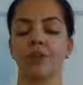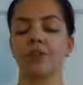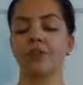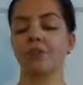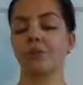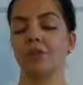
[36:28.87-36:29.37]

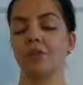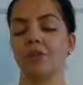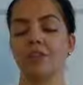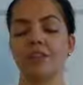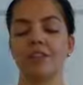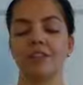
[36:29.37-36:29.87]
Notice what your
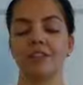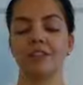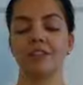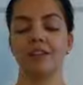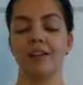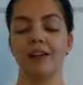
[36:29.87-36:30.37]
breath
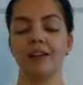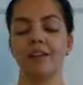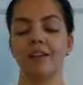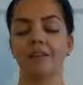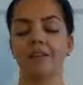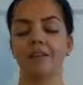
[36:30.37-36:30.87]
looks like.